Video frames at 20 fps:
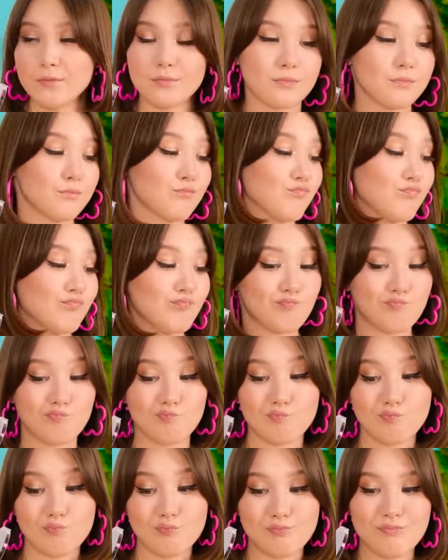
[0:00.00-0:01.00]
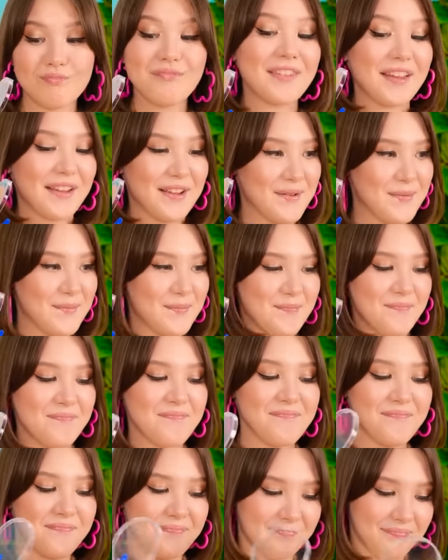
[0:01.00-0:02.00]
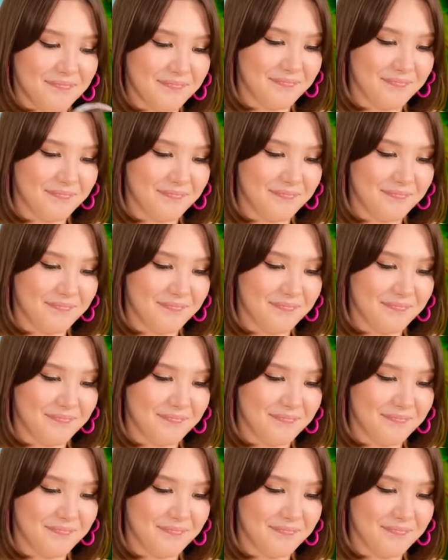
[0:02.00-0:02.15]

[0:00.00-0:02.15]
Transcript: Hmm, I think I have everything.